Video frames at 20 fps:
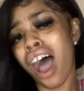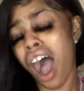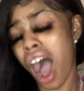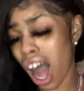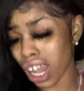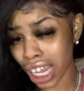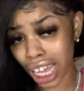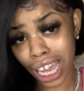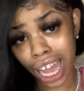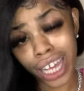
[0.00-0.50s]
Uh,
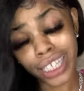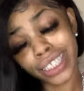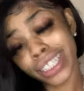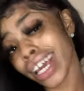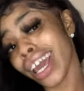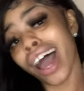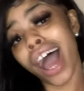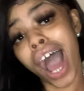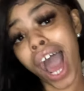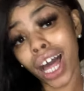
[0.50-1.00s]
like I
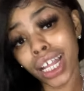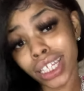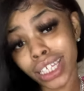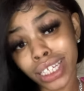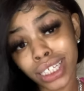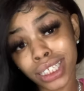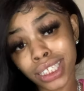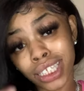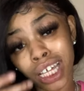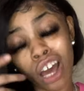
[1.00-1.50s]
said, all of
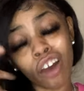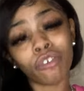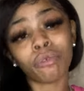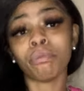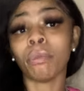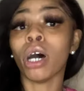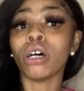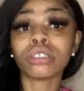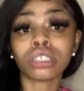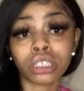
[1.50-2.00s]
this stuff,
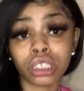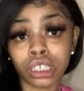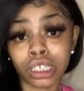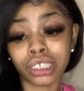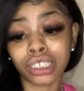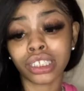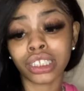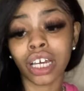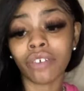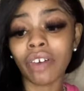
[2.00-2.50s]
most of this
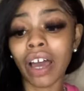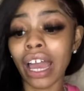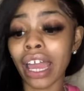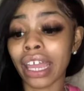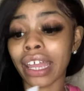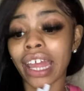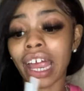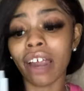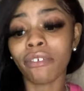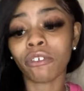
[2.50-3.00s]
stuff I
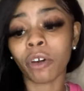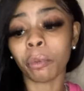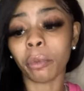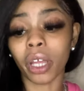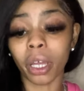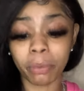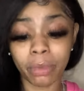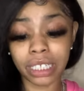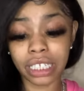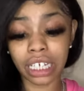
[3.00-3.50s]
had got from
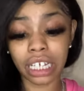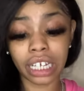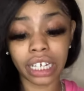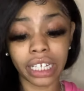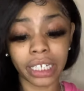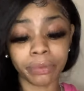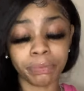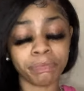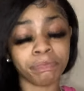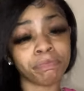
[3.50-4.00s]

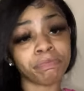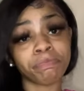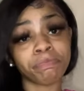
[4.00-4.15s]
Amazon.